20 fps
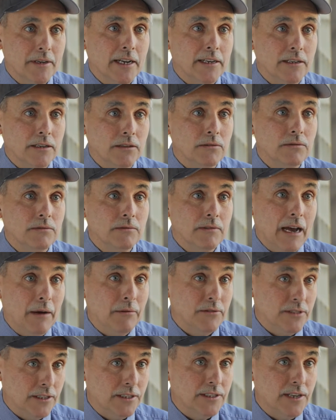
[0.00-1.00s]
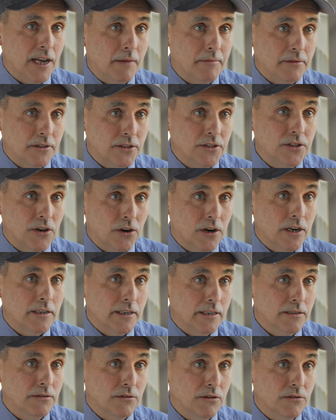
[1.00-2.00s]
but I knew I was at the top of the
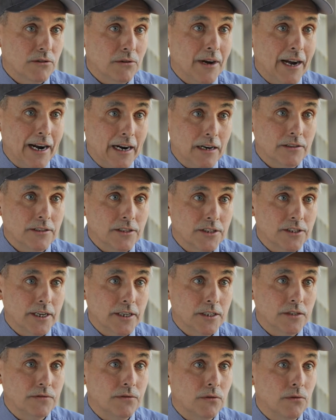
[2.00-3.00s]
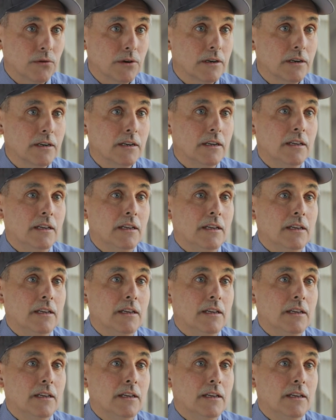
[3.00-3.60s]
chart. I don't go no higher than stage 4.